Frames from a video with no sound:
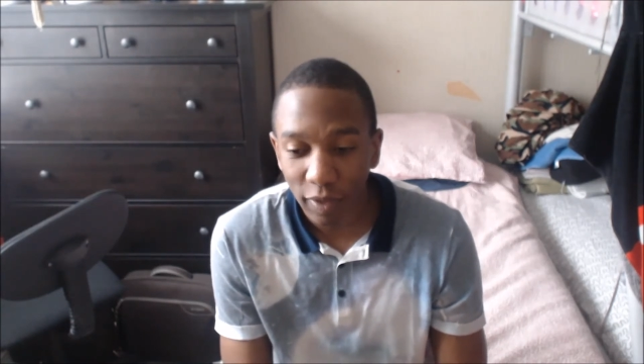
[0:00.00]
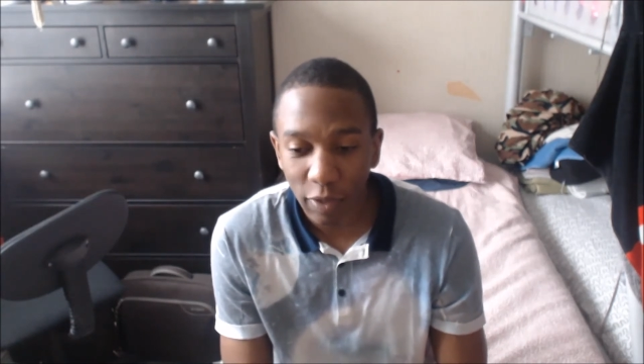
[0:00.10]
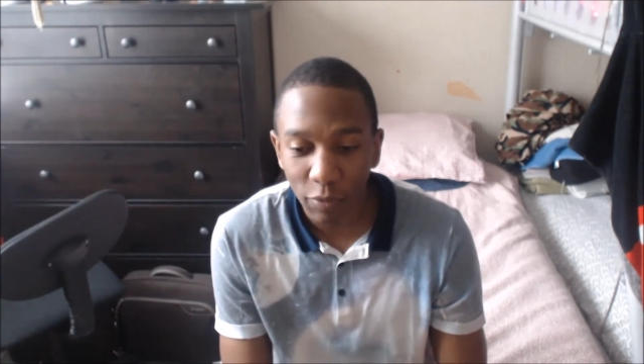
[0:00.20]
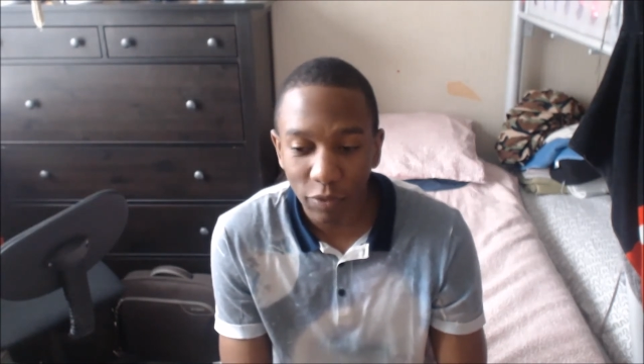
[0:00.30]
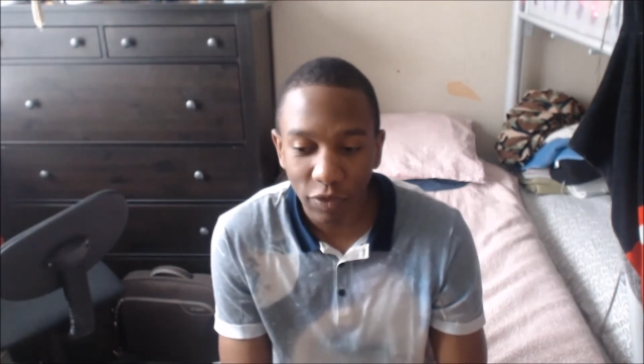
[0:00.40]

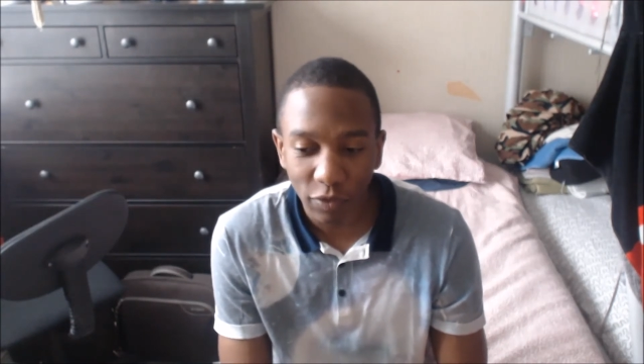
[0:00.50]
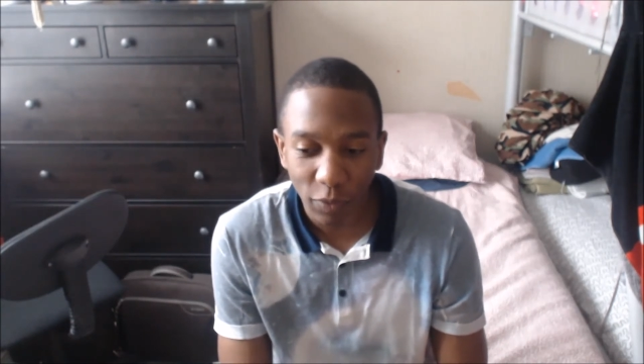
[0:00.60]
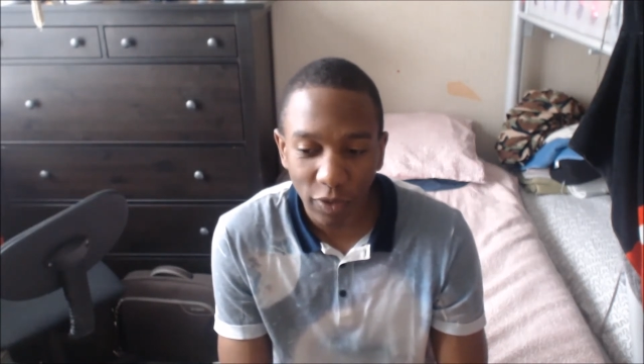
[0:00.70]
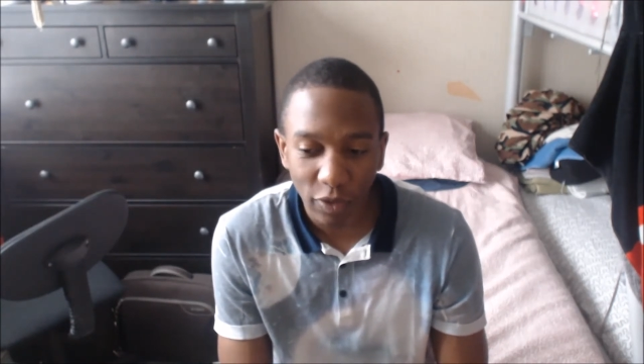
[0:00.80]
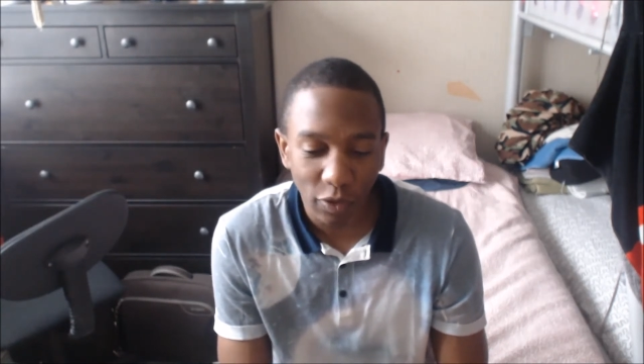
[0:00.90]
it was just
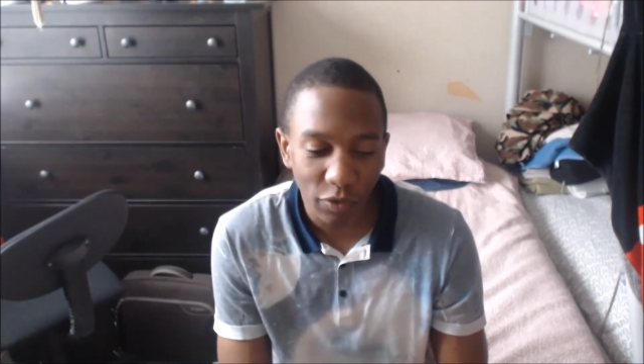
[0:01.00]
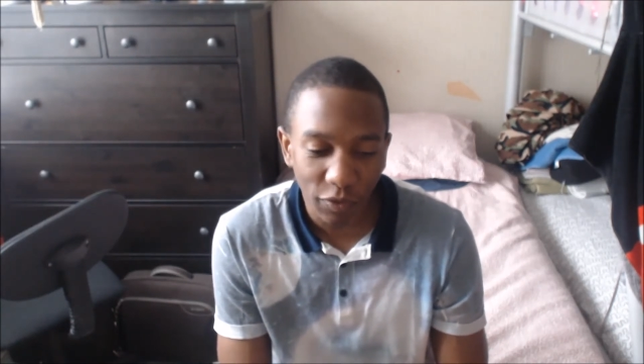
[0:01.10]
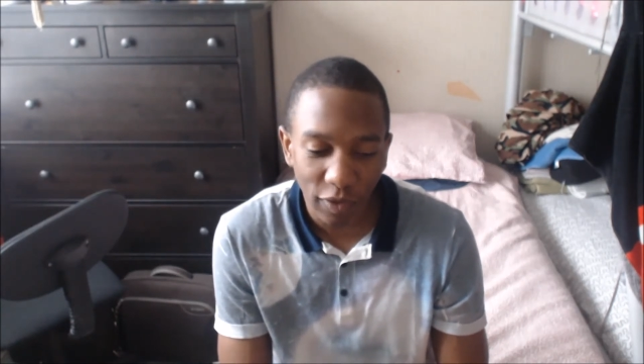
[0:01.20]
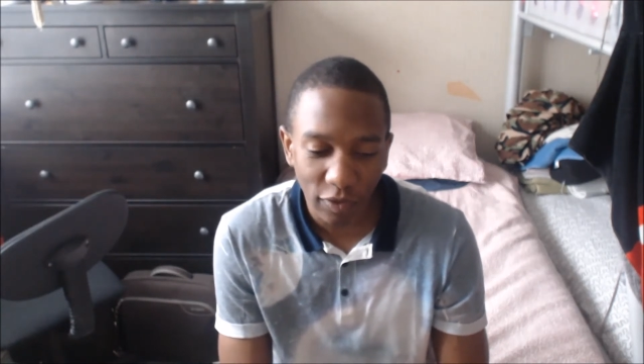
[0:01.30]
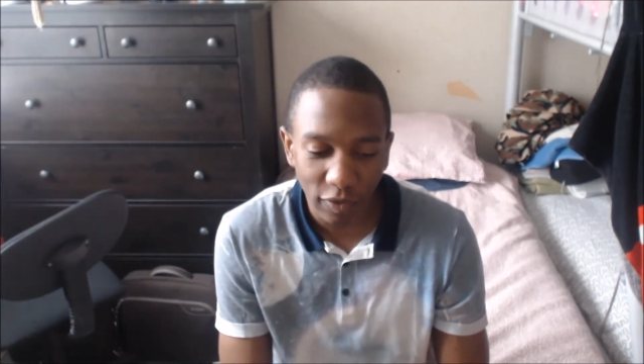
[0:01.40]
one of those
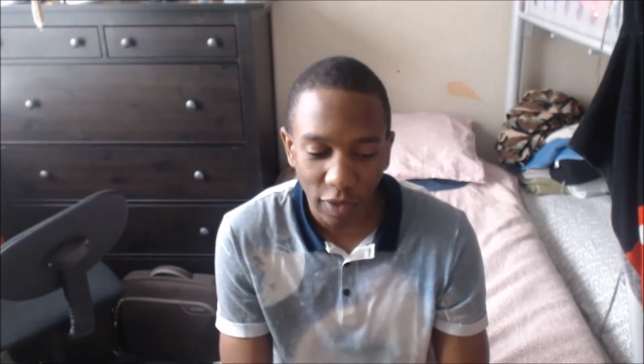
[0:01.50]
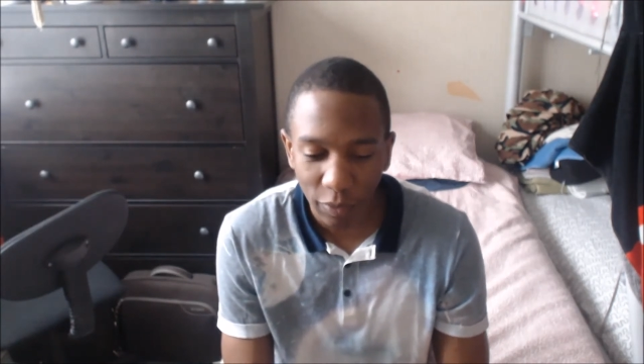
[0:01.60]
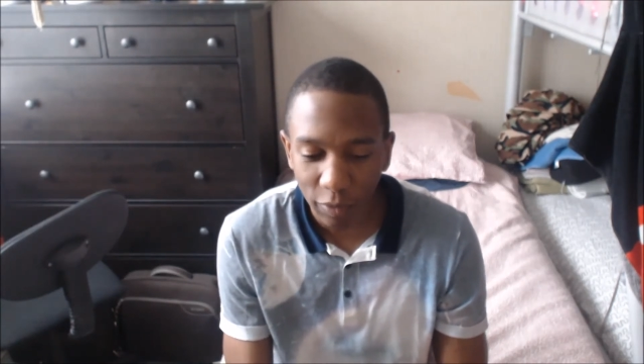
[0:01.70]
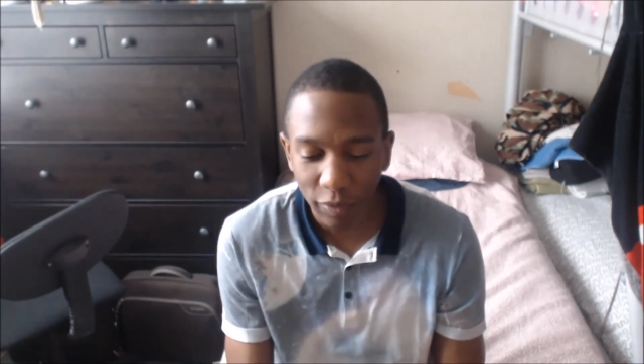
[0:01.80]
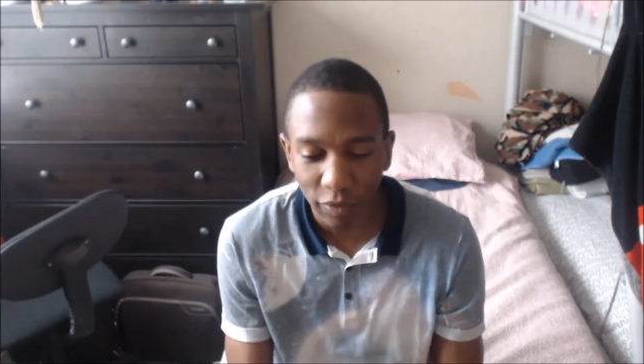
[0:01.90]
things now
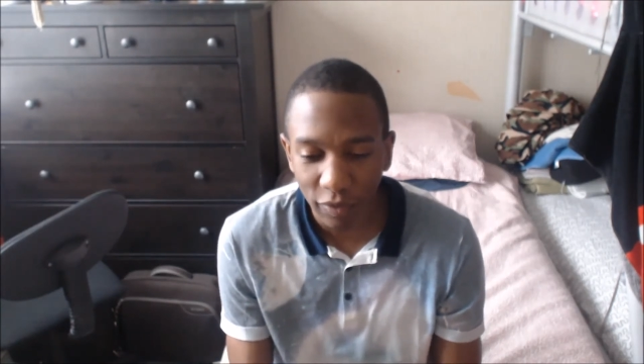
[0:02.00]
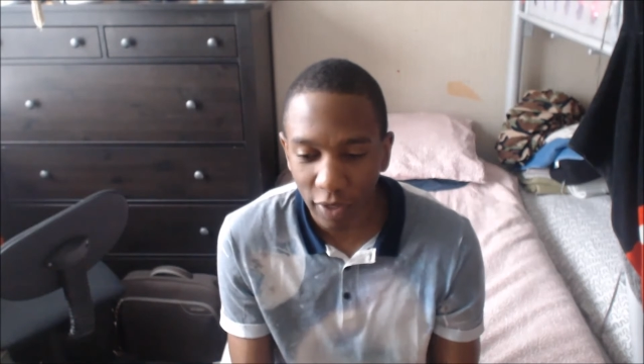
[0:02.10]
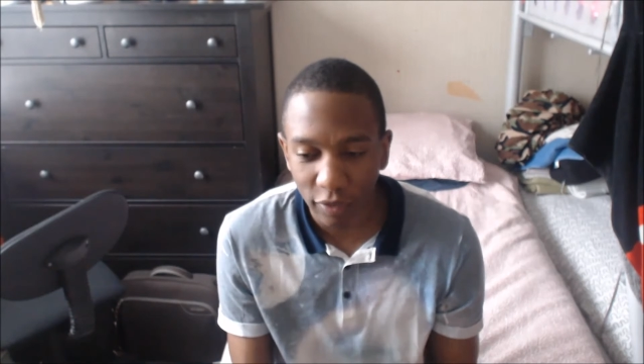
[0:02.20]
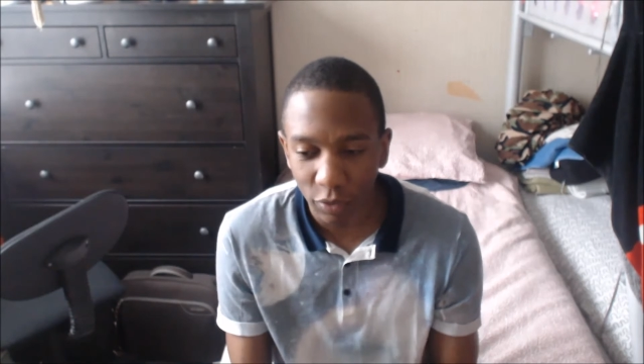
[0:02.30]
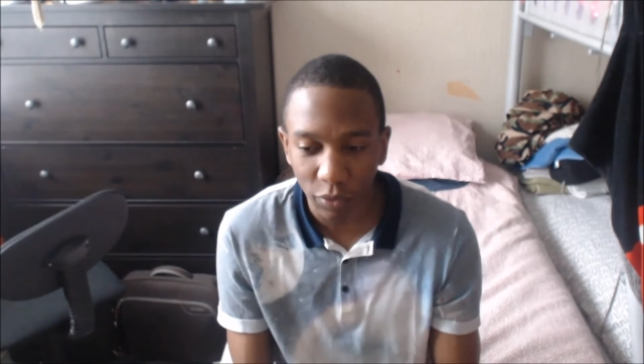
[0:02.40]
where we
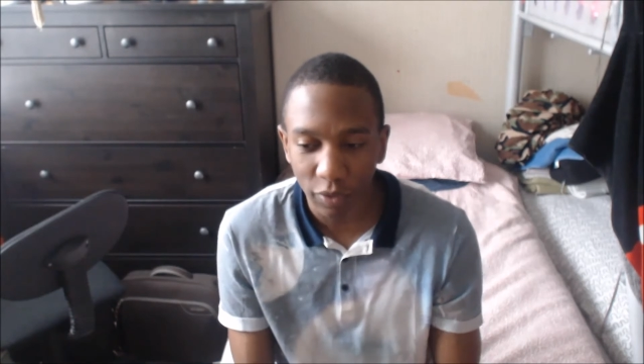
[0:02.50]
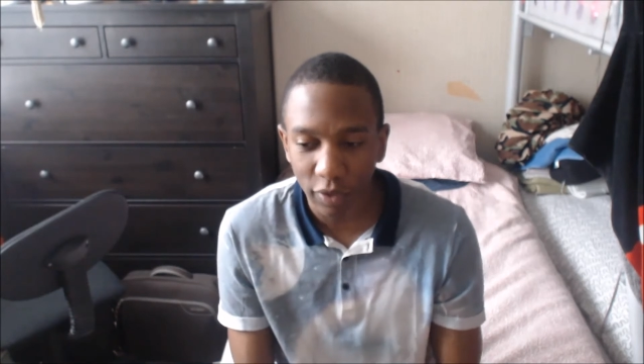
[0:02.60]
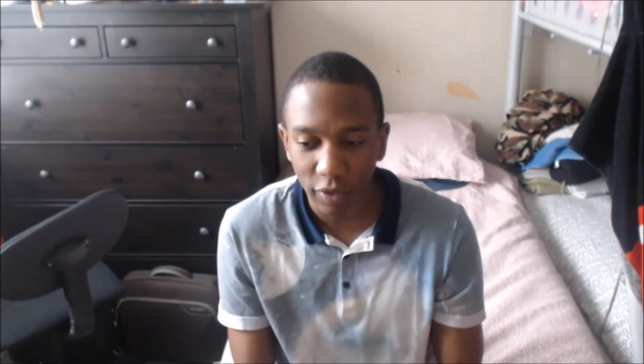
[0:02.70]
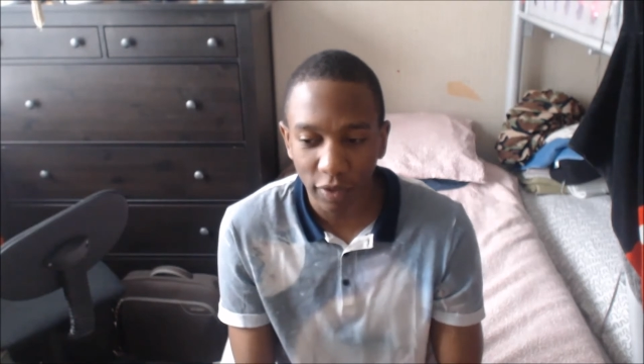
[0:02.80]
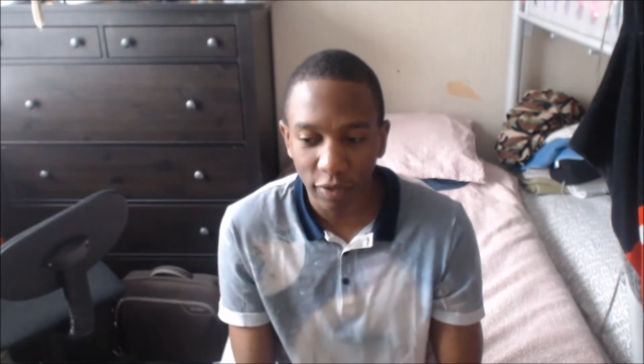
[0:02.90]
started
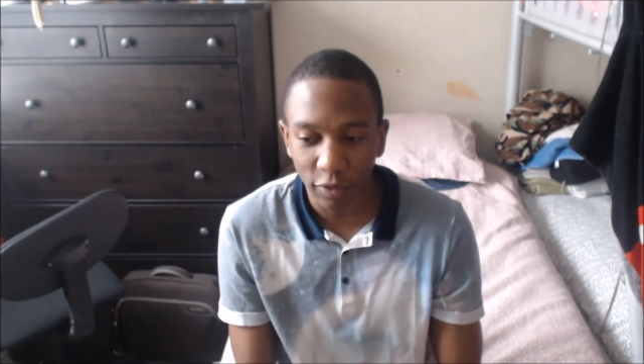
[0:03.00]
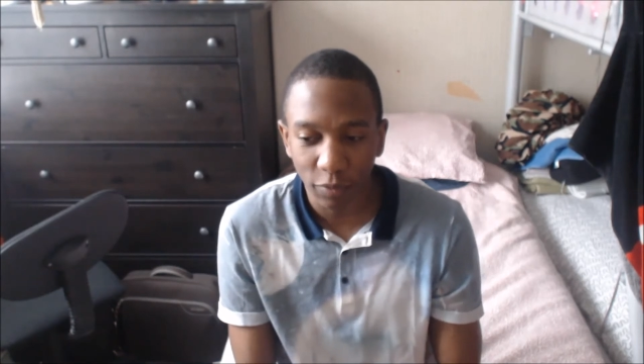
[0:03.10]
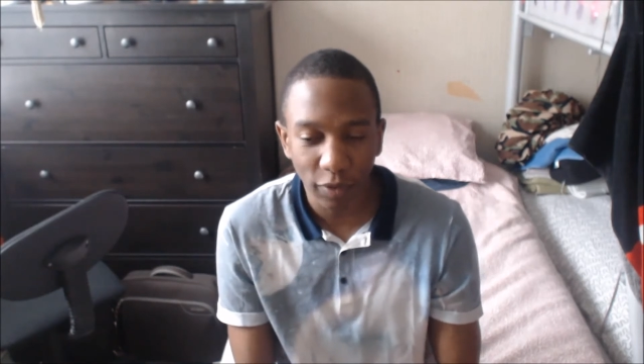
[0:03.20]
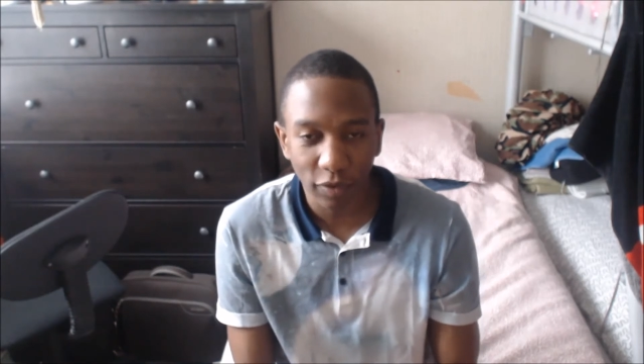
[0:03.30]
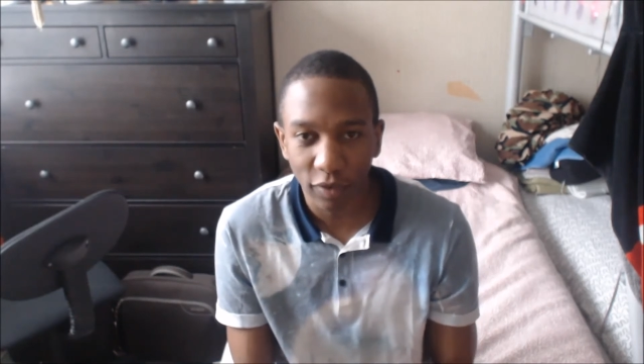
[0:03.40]
talking and
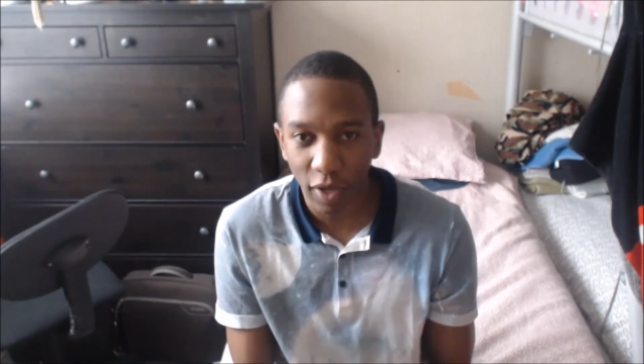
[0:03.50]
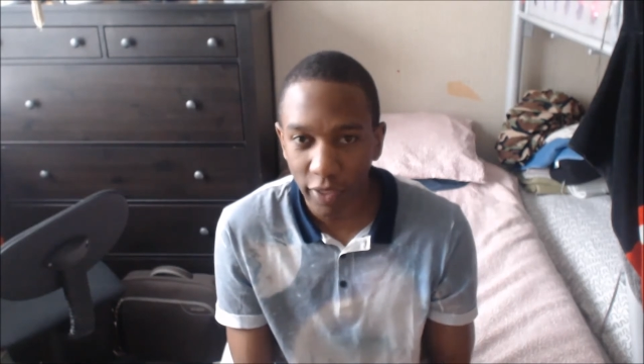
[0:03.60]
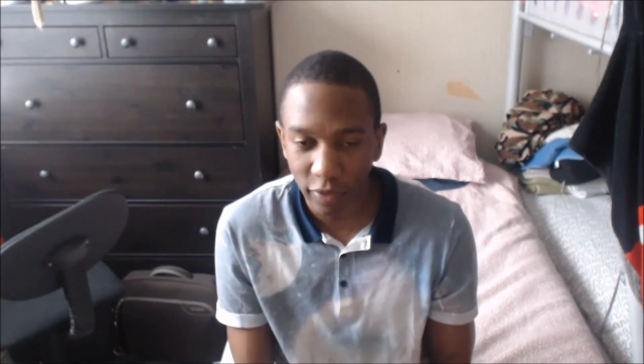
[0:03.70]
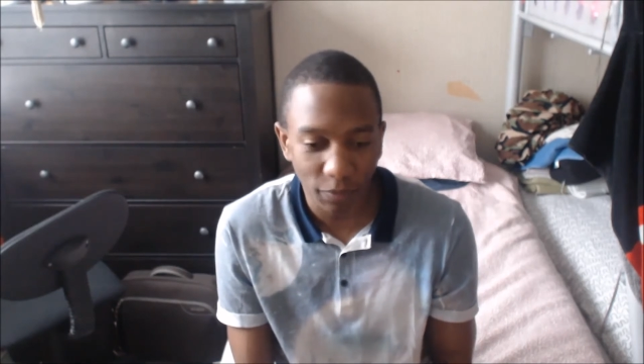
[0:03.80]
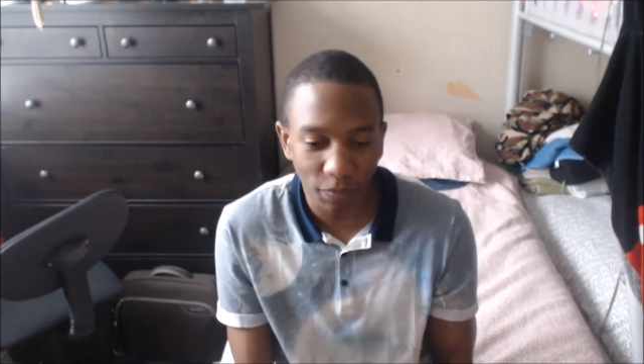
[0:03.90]
we
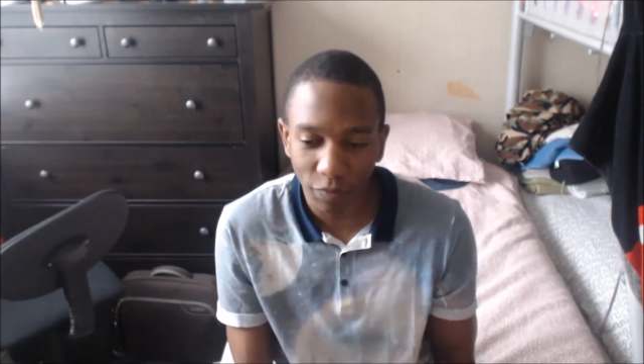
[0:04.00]
started